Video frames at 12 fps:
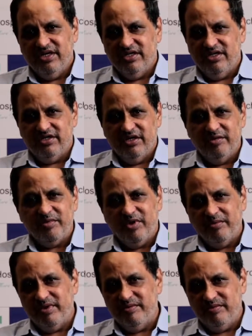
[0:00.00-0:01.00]
The third
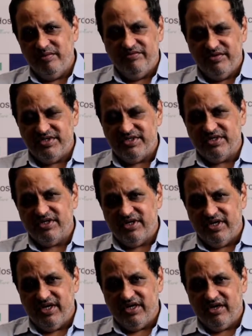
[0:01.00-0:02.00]
problem which
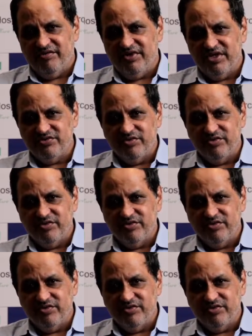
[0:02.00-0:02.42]
confronts